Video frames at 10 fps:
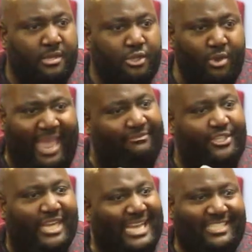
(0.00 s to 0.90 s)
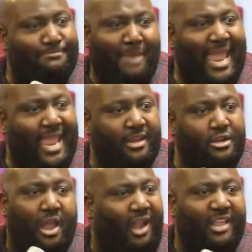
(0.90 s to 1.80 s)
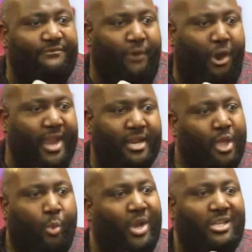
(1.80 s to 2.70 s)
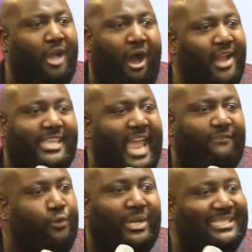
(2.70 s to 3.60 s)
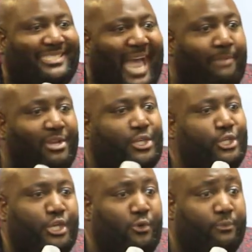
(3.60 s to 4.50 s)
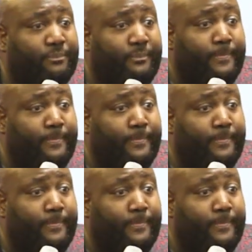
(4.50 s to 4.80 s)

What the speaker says: You have just made null and void what God gave you an assignment to do.